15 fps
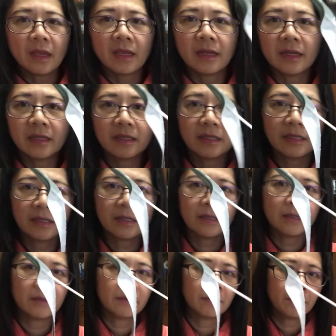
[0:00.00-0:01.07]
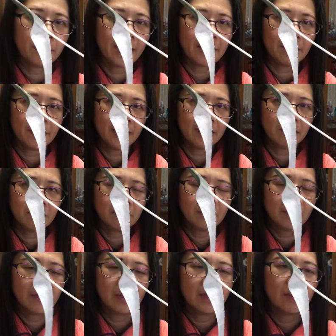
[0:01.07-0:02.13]
This is the piping
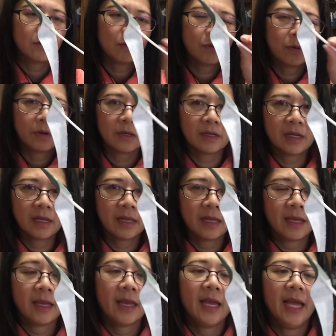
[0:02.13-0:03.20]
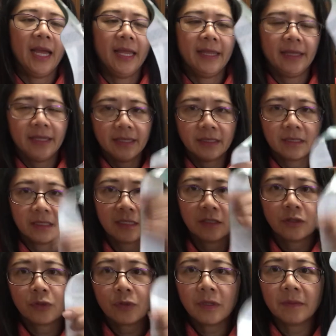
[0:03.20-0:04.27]
cord, and this is the
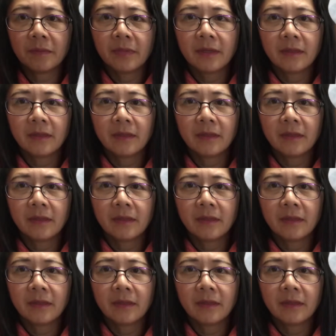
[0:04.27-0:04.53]
strip.